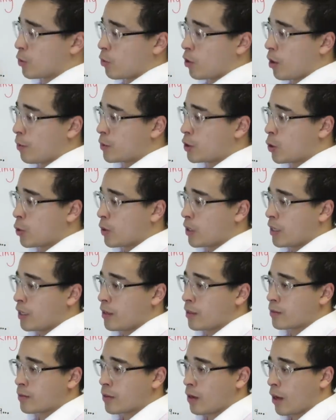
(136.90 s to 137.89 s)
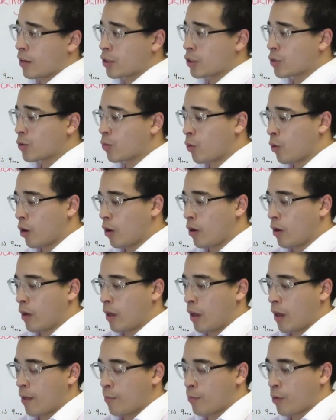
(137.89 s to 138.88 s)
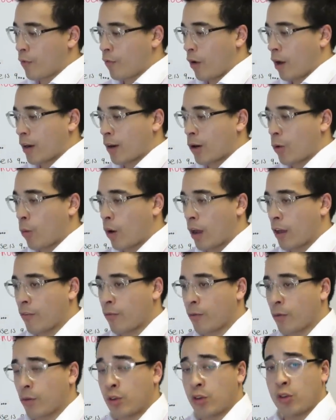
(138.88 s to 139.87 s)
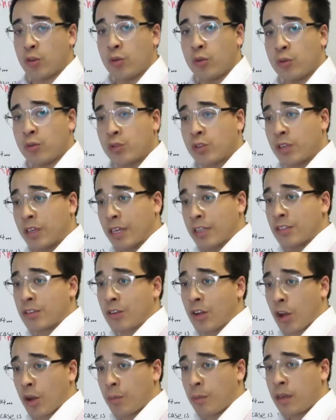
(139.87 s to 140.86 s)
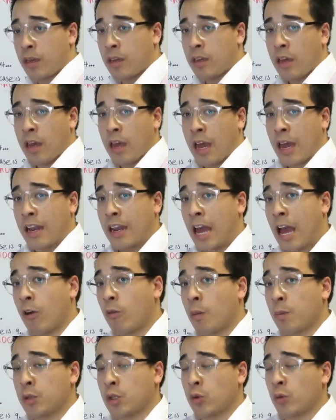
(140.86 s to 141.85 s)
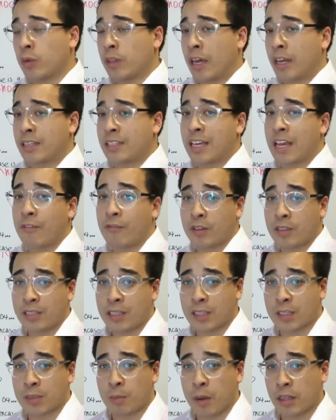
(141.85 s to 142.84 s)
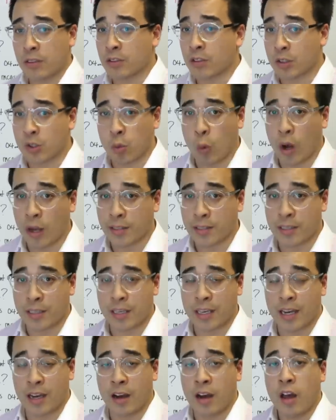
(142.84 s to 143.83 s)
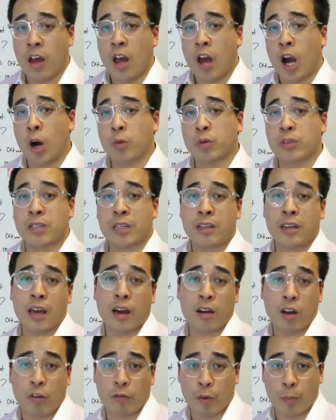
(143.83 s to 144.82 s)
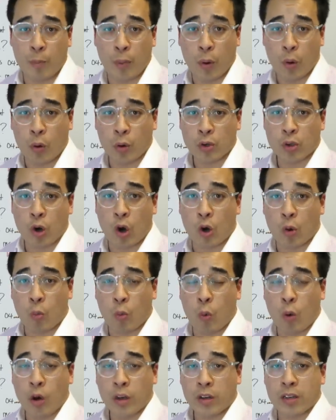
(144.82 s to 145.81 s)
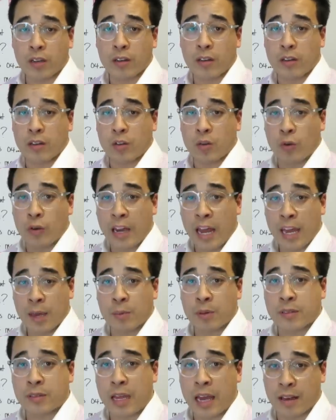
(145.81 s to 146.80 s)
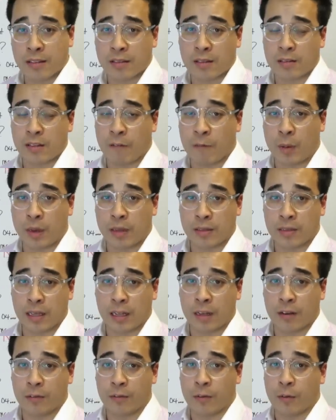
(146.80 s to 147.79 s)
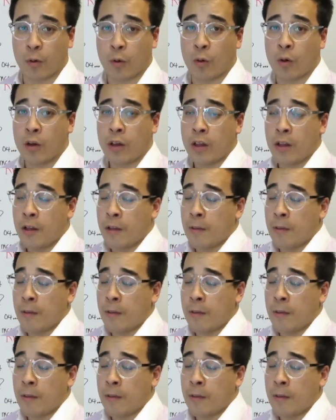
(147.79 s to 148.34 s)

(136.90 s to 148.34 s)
So what I'm doing is, I just want providing a way for you to get to know me, and how I'm doing that is every 6 months, or twice a year, I'll send out a report on what your neighbor's houses have been selling for.